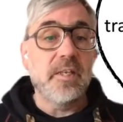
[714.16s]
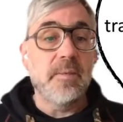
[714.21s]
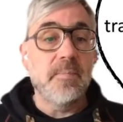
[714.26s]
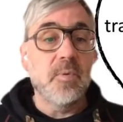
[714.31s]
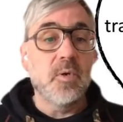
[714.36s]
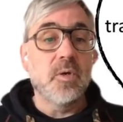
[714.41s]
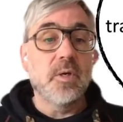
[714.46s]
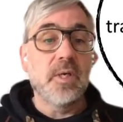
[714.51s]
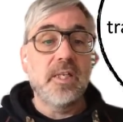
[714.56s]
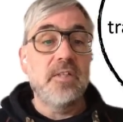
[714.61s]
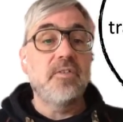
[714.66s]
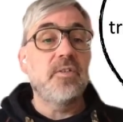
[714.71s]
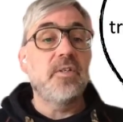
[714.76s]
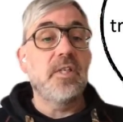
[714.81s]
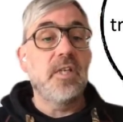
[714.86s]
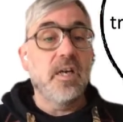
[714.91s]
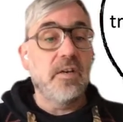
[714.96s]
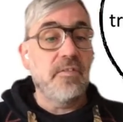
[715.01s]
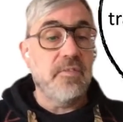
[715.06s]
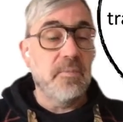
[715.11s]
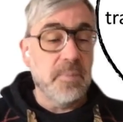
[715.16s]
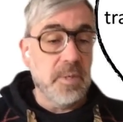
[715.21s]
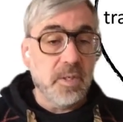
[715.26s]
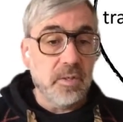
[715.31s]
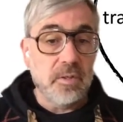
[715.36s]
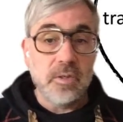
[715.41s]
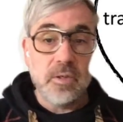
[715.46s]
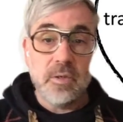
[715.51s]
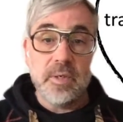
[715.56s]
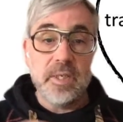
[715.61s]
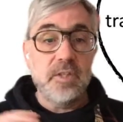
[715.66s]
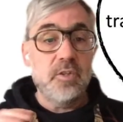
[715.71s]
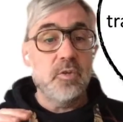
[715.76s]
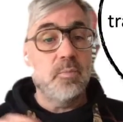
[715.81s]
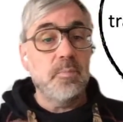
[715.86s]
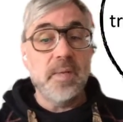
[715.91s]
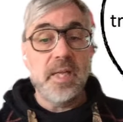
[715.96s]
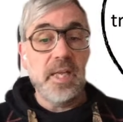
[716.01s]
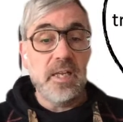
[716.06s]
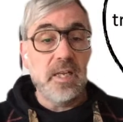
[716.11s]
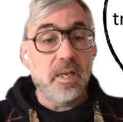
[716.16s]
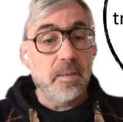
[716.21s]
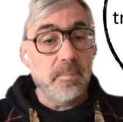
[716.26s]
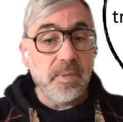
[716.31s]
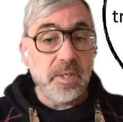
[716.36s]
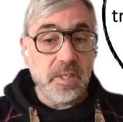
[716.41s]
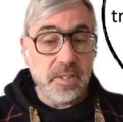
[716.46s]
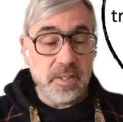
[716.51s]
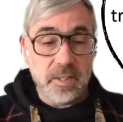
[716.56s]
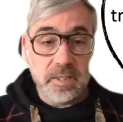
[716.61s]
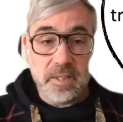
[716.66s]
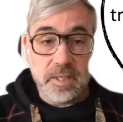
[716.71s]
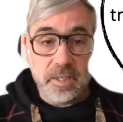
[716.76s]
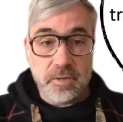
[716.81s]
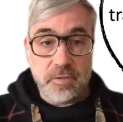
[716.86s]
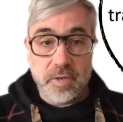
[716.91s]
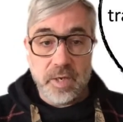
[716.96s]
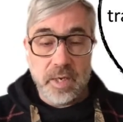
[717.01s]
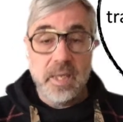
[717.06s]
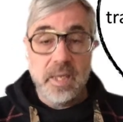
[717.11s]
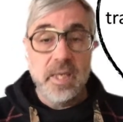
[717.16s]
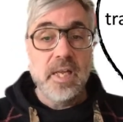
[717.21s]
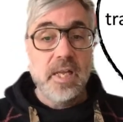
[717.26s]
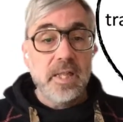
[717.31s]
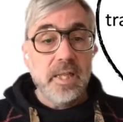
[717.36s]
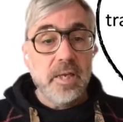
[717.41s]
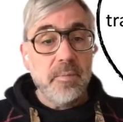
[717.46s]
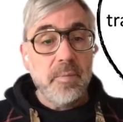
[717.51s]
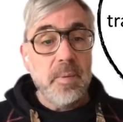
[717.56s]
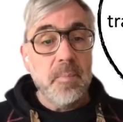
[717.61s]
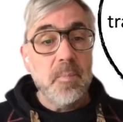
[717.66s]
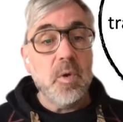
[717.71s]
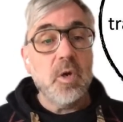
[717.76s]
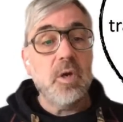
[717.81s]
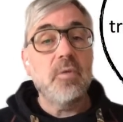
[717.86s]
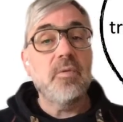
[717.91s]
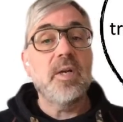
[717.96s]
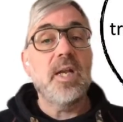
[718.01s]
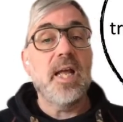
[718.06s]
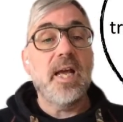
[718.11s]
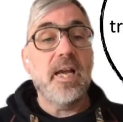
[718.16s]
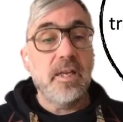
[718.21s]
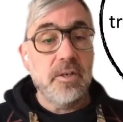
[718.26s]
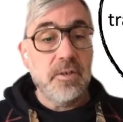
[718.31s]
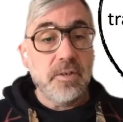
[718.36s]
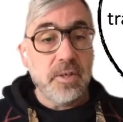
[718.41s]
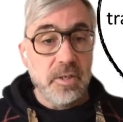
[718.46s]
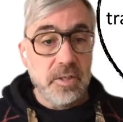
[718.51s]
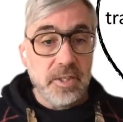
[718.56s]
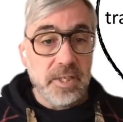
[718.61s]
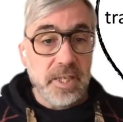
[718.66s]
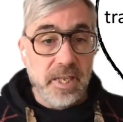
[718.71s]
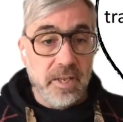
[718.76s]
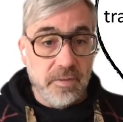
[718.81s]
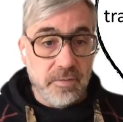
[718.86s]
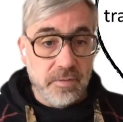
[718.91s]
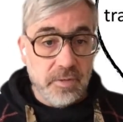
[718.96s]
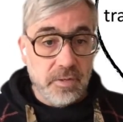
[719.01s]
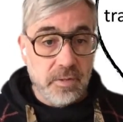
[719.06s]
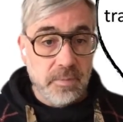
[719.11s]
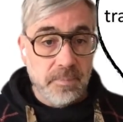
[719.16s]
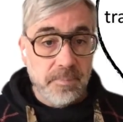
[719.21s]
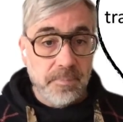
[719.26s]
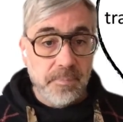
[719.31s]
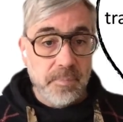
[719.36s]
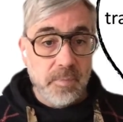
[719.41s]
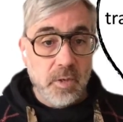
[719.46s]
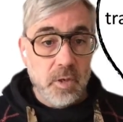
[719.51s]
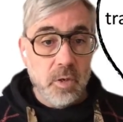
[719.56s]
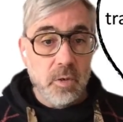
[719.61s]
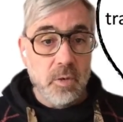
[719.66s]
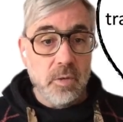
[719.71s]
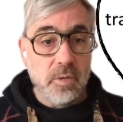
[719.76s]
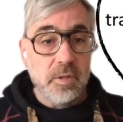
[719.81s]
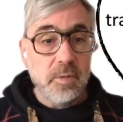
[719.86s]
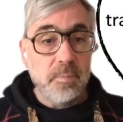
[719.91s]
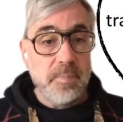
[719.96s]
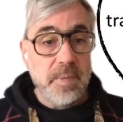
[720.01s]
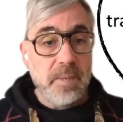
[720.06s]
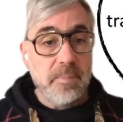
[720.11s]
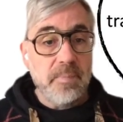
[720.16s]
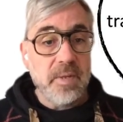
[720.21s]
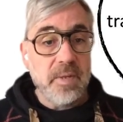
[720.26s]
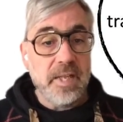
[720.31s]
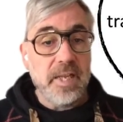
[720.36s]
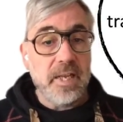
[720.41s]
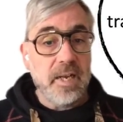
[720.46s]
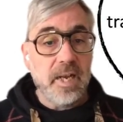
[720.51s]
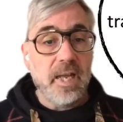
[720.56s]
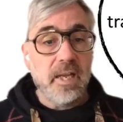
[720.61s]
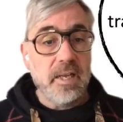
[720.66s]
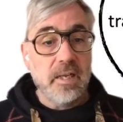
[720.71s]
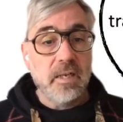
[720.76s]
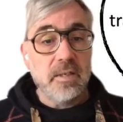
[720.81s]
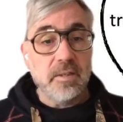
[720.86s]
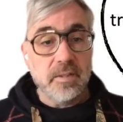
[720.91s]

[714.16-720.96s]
that we more rely on ourselves or on the people that like us. So it is kind of a transformation